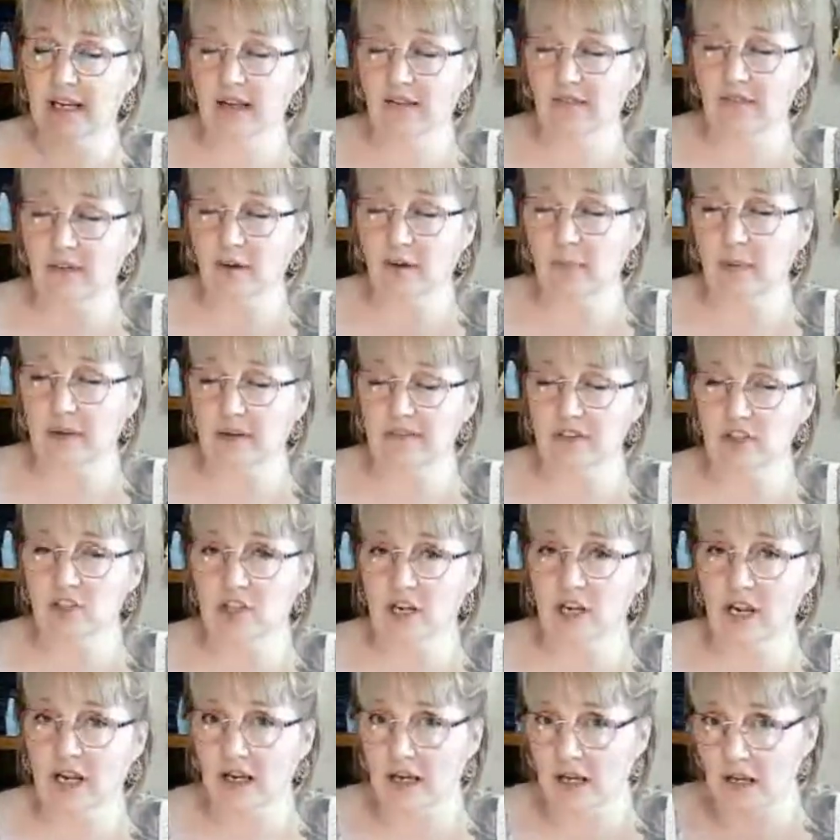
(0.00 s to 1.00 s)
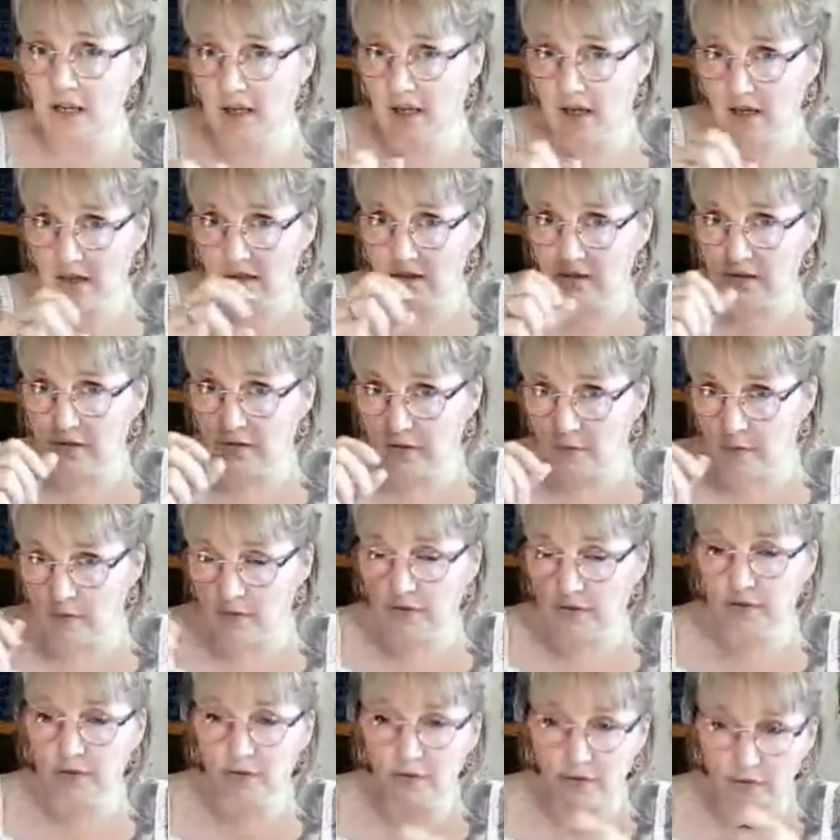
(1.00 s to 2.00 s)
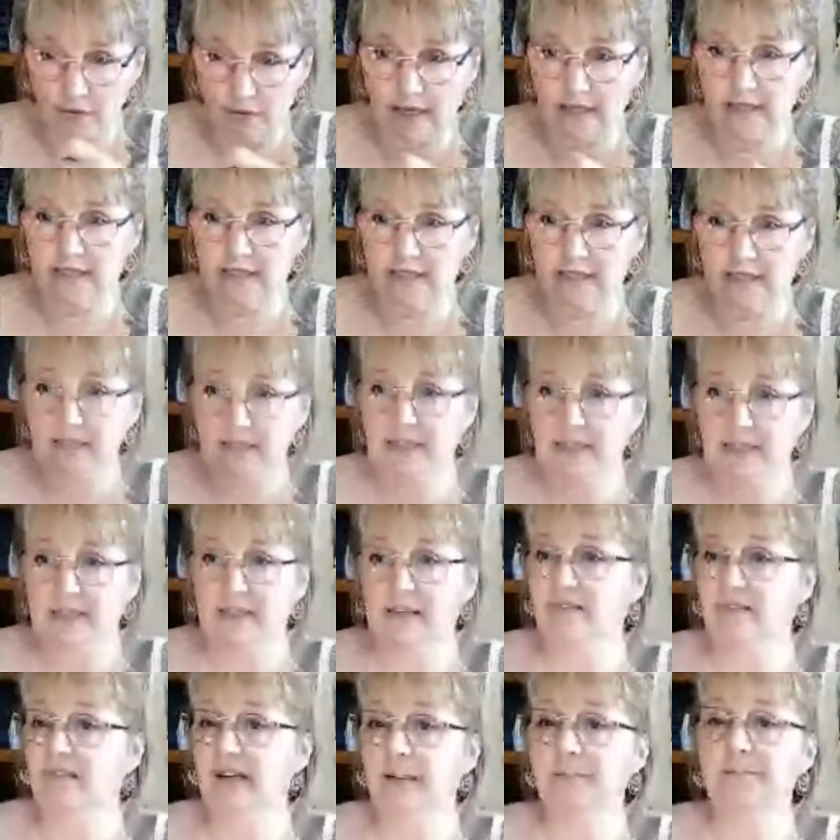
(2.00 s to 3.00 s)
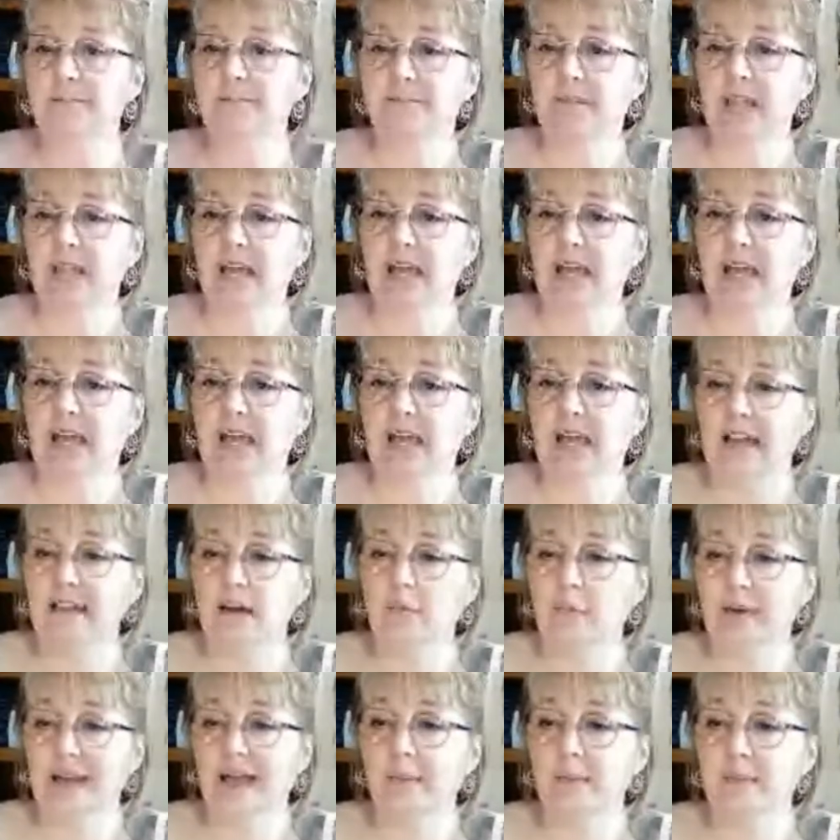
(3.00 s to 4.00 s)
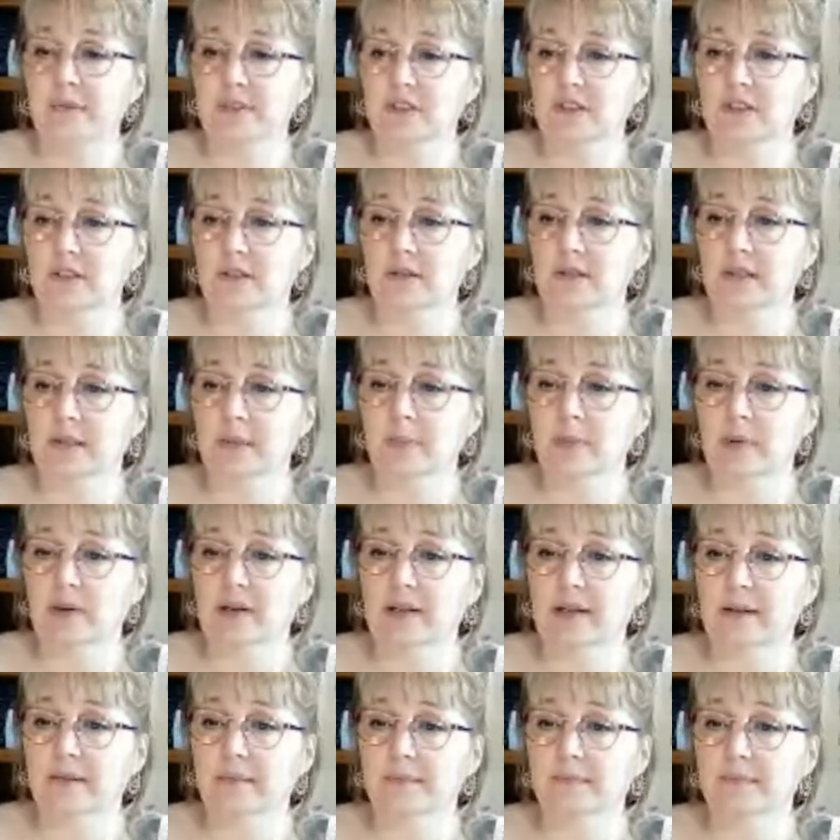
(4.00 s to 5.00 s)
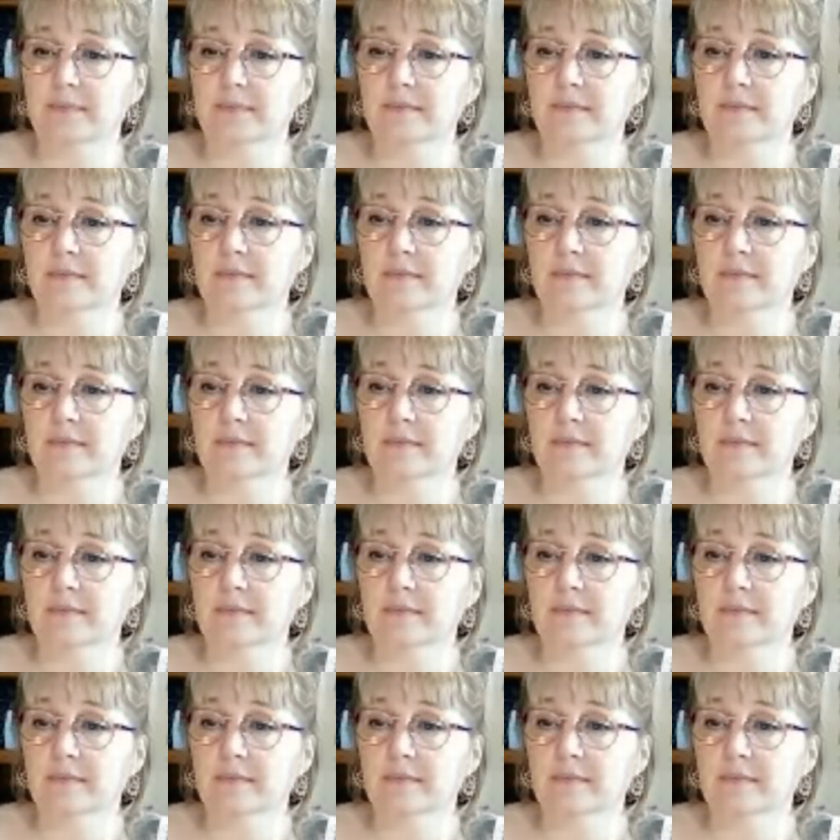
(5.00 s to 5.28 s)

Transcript: give it a bit of shake, undo the bottle and sniff it, and that would be absolutely brilliant.